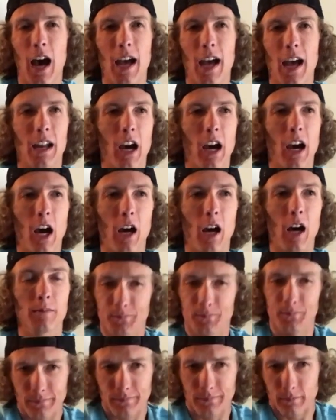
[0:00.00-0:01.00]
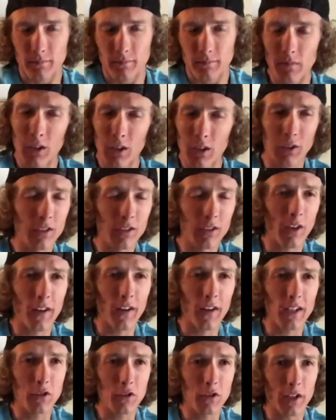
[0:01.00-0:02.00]
it's not. So
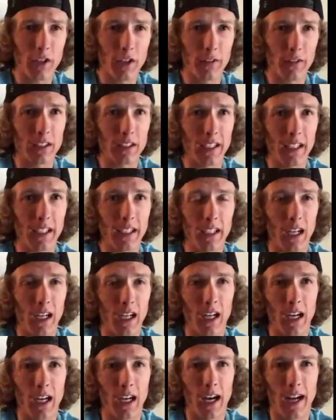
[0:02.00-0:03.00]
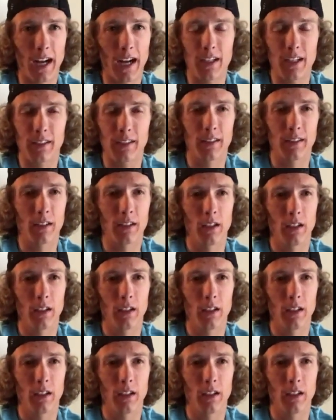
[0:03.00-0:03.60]
stuff I do differently, I